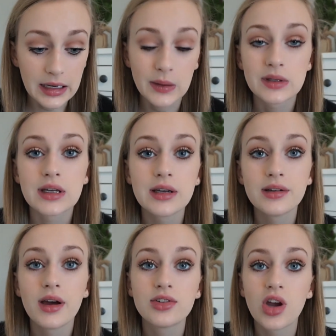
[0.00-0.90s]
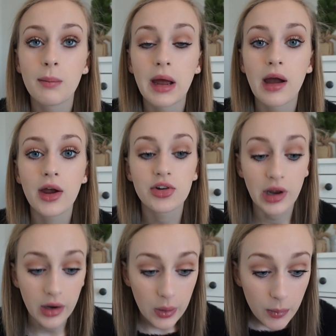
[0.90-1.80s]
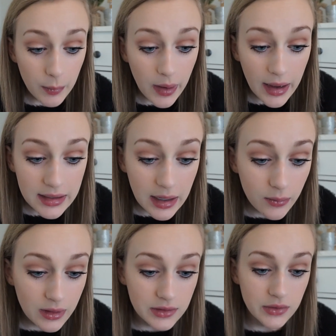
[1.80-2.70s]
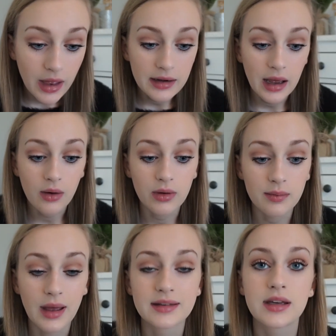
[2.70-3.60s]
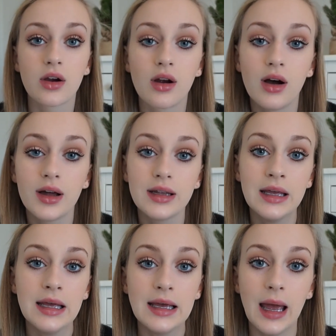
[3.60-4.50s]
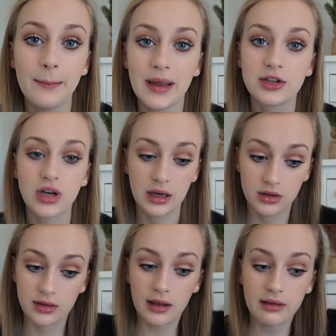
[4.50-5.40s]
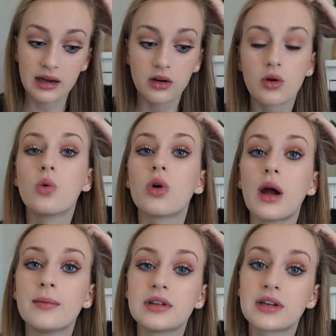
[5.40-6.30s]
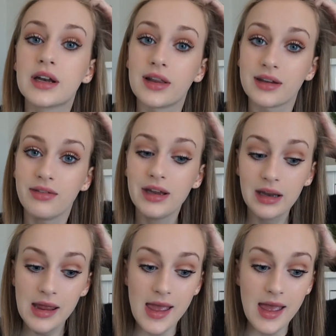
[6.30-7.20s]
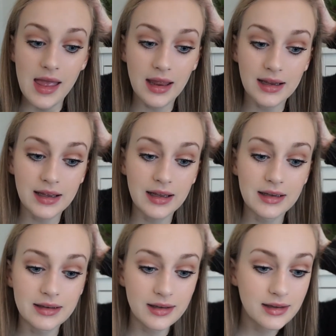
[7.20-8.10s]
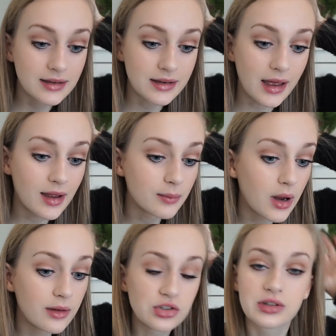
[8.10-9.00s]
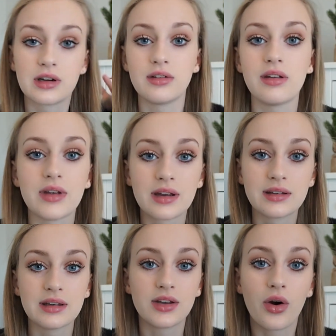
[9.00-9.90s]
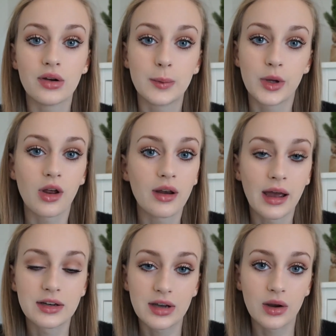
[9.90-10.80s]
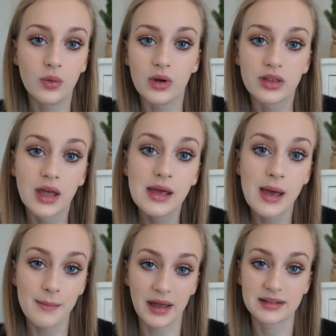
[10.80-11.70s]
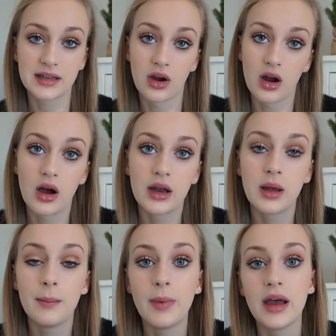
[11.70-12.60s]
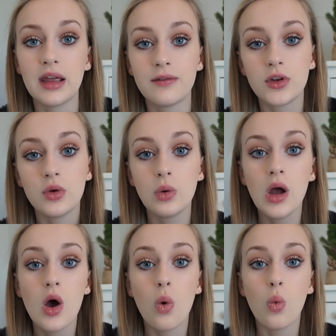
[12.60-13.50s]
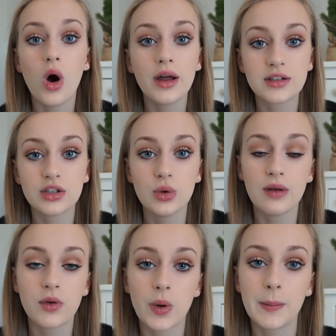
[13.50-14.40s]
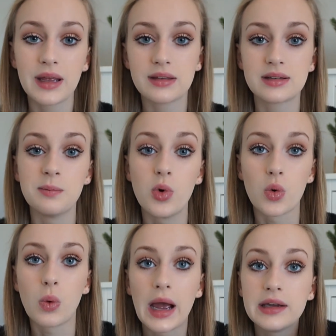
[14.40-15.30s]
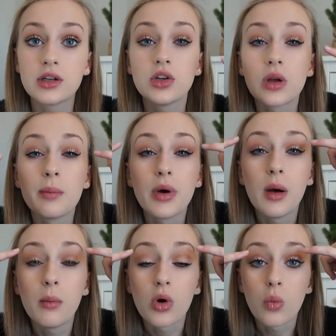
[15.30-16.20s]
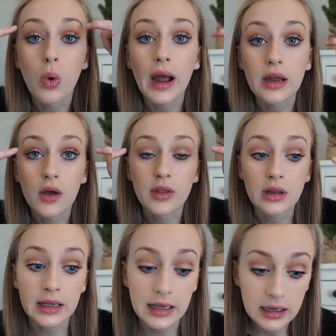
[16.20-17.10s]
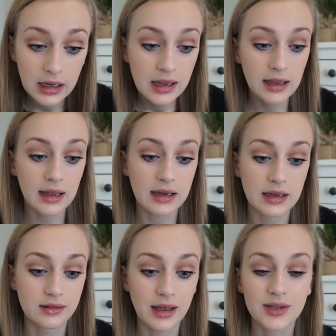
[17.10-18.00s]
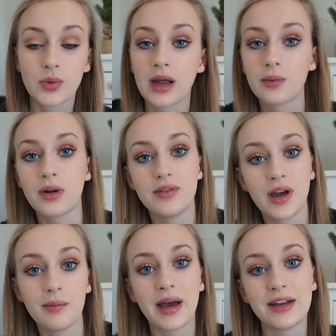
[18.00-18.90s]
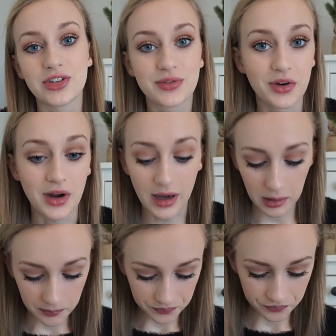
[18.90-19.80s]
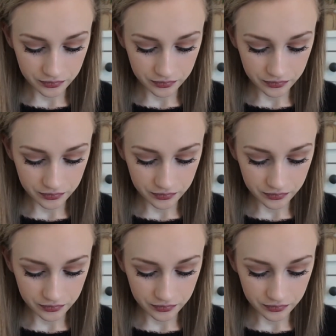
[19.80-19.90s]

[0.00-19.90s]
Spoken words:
And I was going to touch up my eyeshadow, but I can't really do that now with mascara on. I may try to do that later, or I'm just going to leave it. And yeah, I'm probably just going to leave it because it's hard to put on eyeshadow with mascara on. But if you want to make this more white, you can put more white on the lid. And that's what I would have done, but I just forgot.